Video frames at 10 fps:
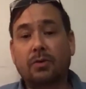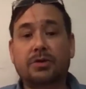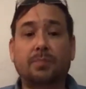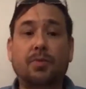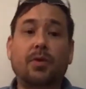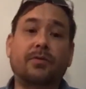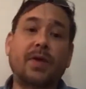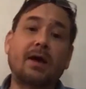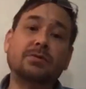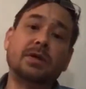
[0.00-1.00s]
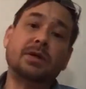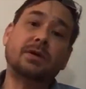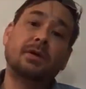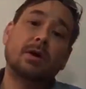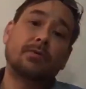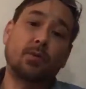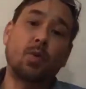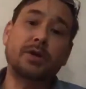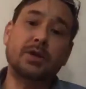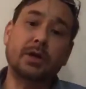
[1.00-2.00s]
with supportive housing for
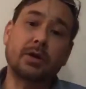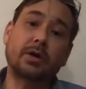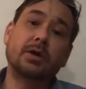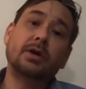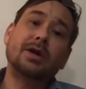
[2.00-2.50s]
1 year